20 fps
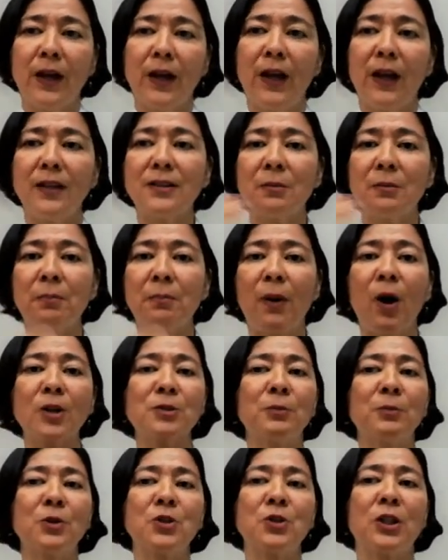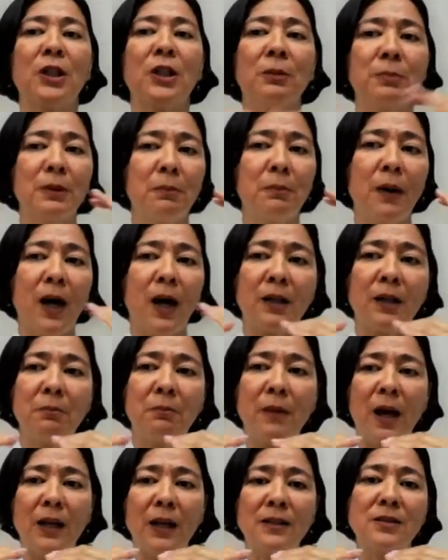It's impossible to keep the body
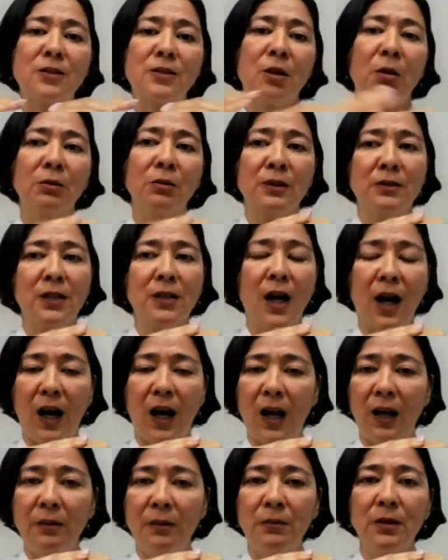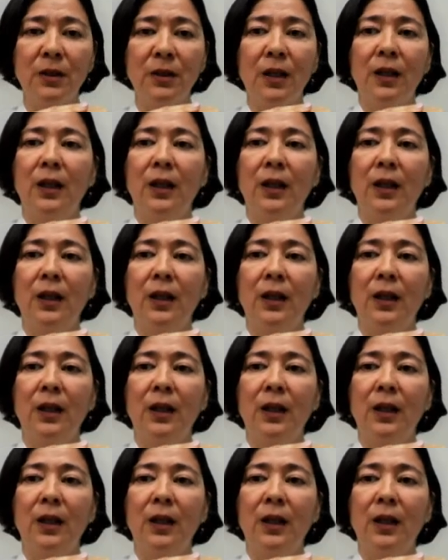balanced all the time.